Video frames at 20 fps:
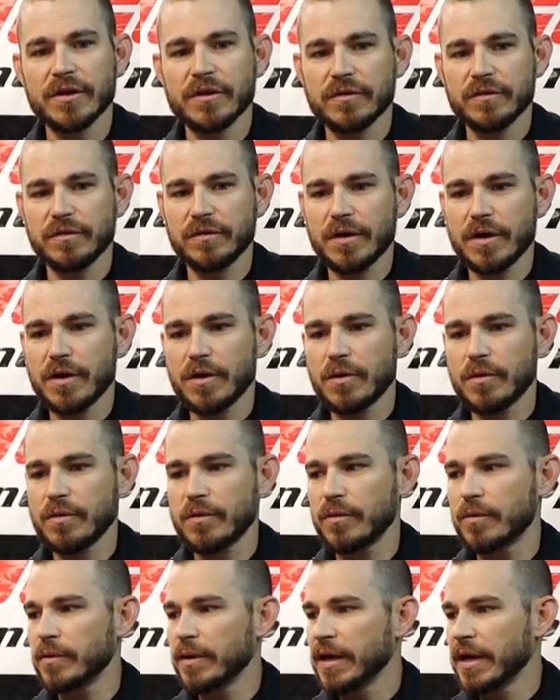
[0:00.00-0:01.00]

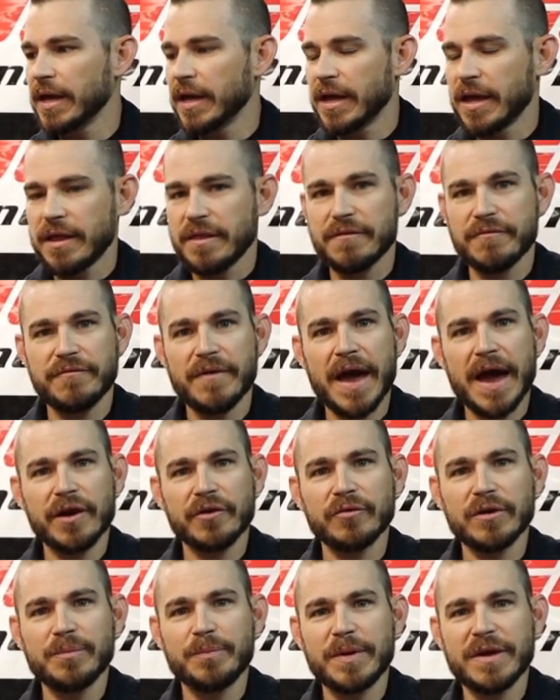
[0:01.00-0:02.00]
So the
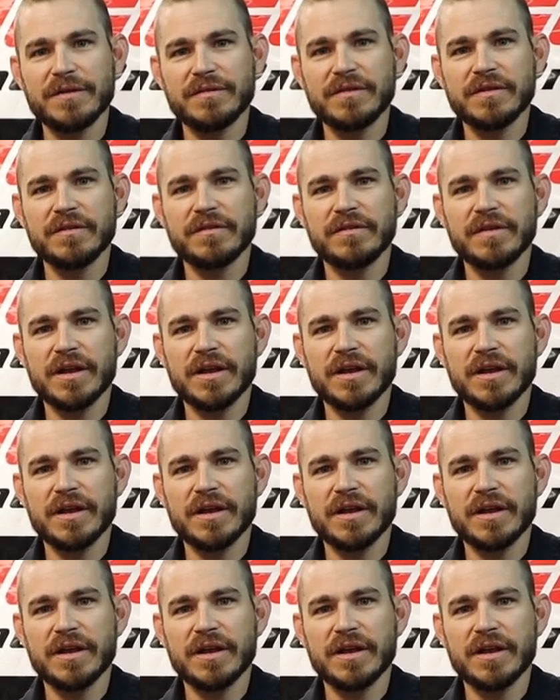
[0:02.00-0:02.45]
factory pistons